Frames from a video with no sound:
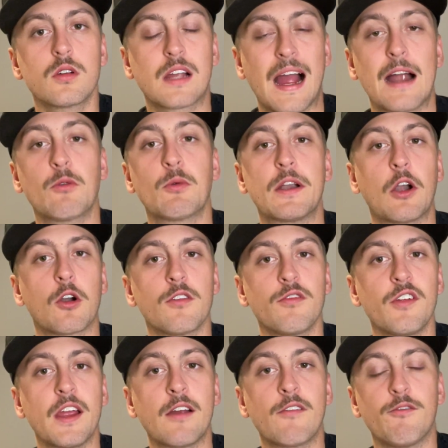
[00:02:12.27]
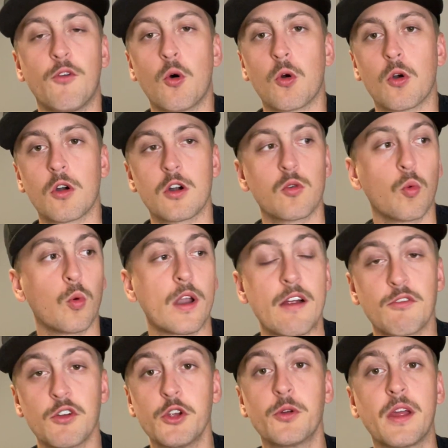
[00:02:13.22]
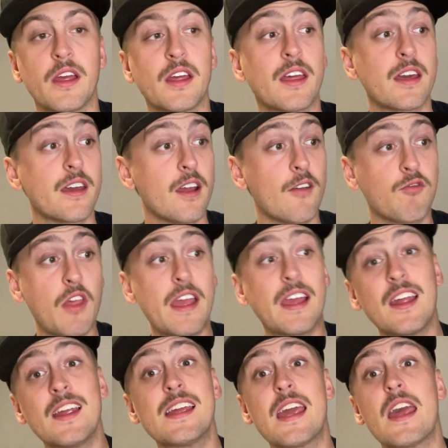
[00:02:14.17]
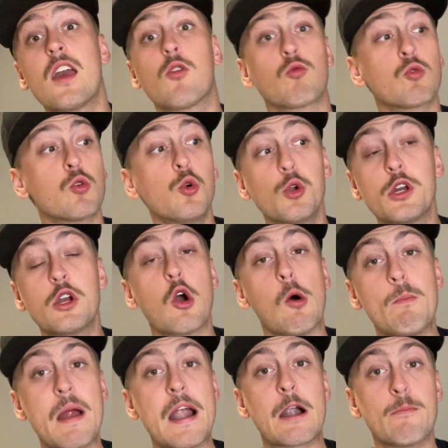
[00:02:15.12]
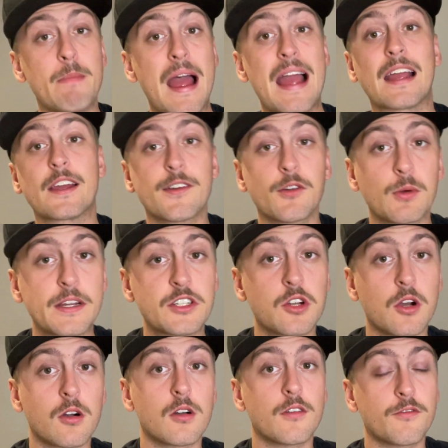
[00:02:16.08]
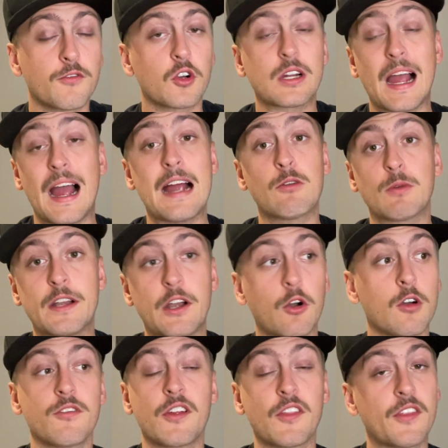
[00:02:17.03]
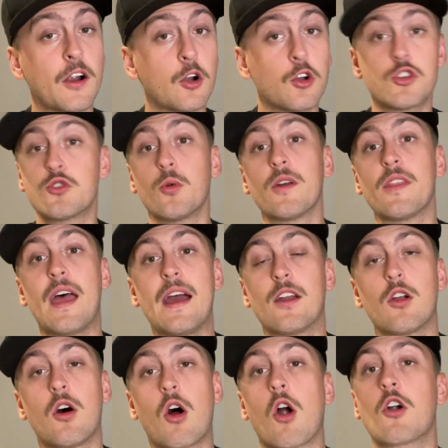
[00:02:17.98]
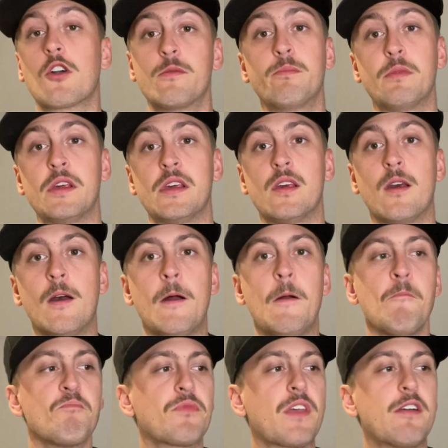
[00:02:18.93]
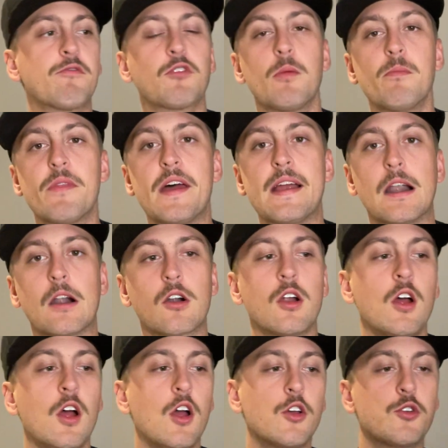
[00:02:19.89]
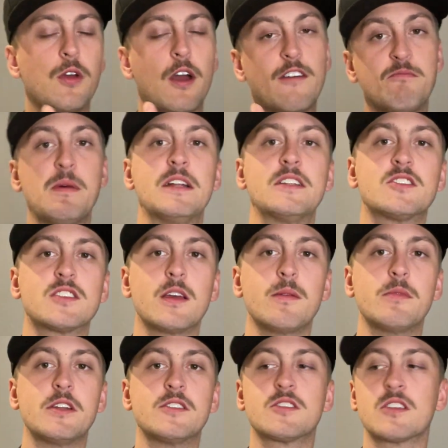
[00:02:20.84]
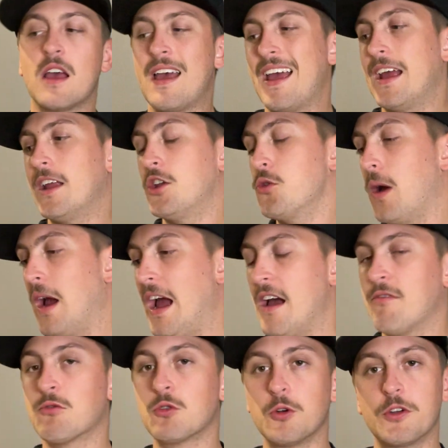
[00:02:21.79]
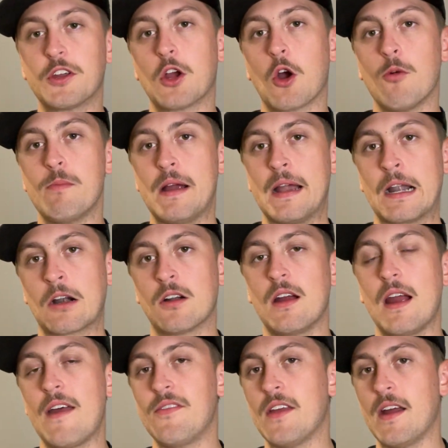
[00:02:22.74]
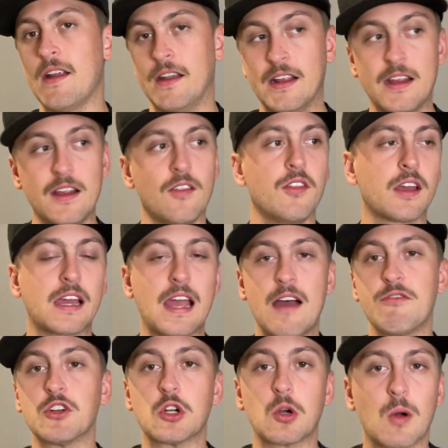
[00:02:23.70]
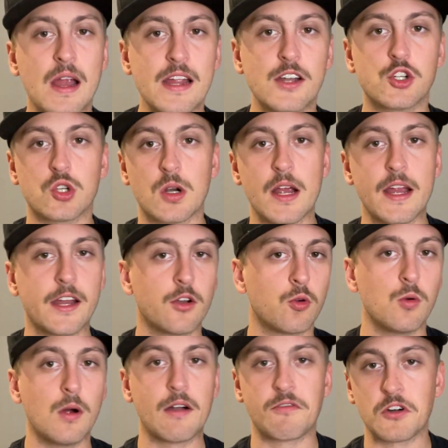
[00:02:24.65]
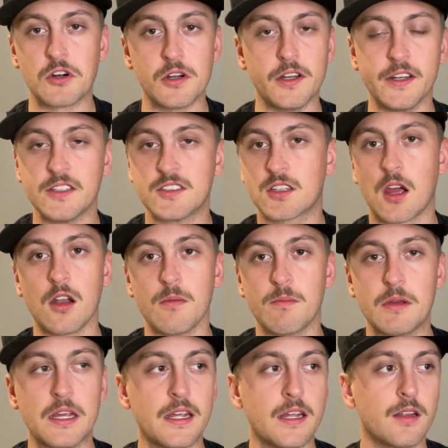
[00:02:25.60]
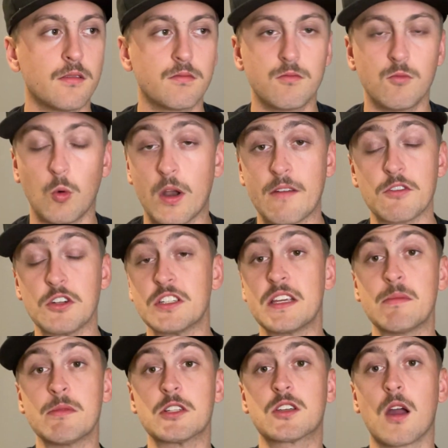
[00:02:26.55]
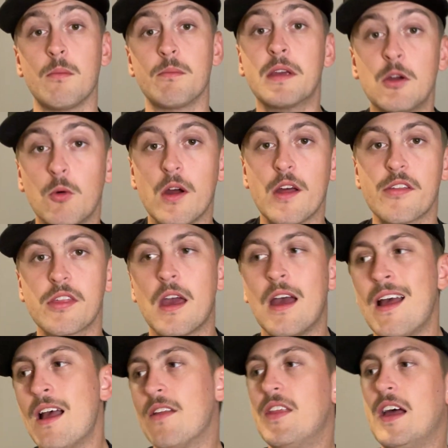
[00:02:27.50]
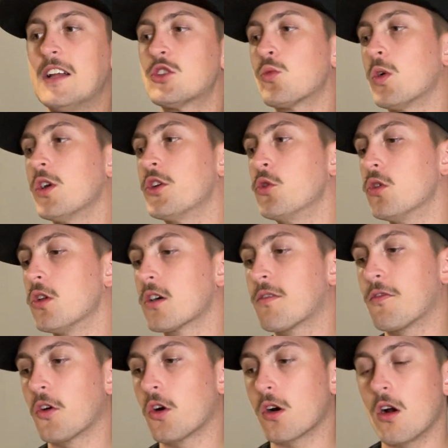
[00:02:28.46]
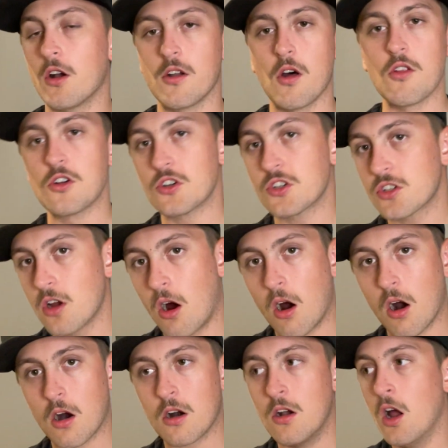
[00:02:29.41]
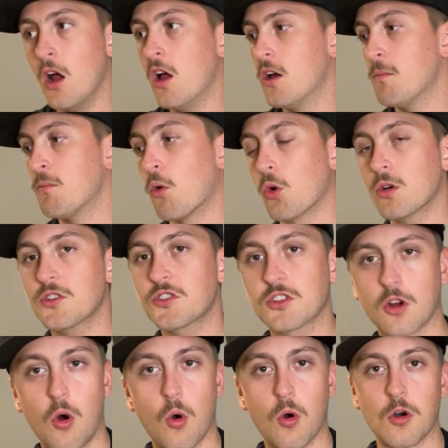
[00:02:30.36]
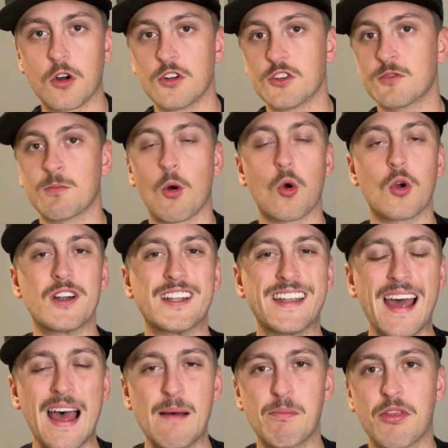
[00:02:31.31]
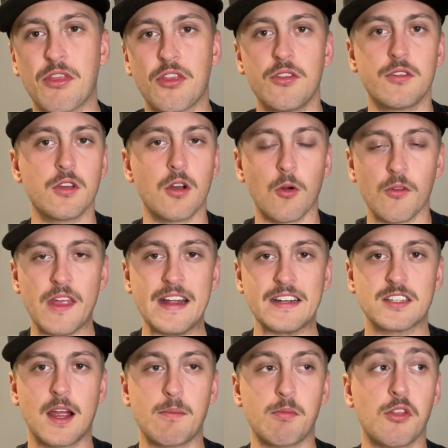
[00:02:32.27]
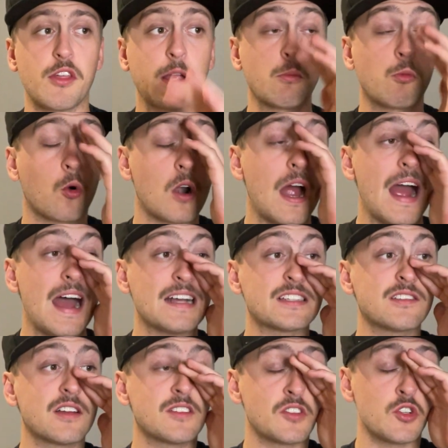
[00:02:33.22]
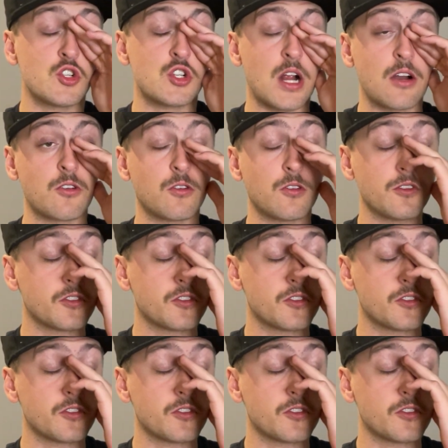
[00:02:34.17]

Kyrie Irving for whatever you can get. If they can get Rudy Gobert back in return for Kyrie Irving, they're doing that in a heartbeat. And from there, you have Ben Simmons and you have Rudy Gobert, and then in the Kevin Durant trade, whoever it's going to be, whatever team it's going to be with, that's where you look for another star, more scores, more depth, you know, that type of thing, more assets in general.